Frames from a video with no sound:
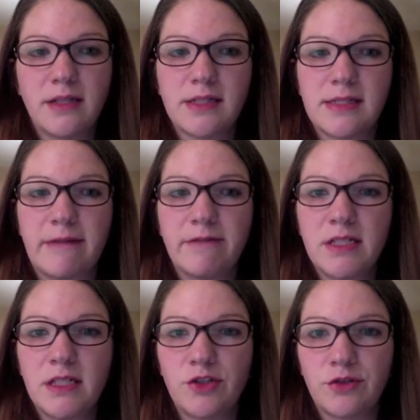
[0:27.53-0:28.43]
is a
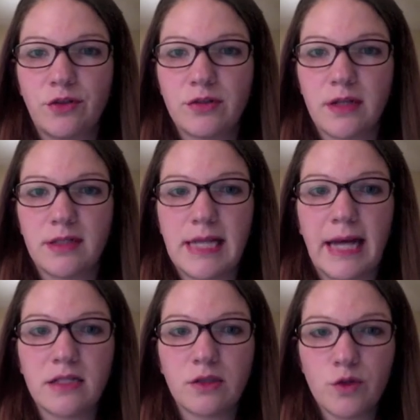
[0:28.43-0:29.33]
17-year-old on his
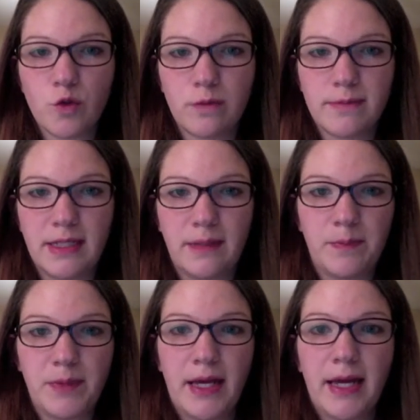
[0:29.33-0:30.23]
high school swim team.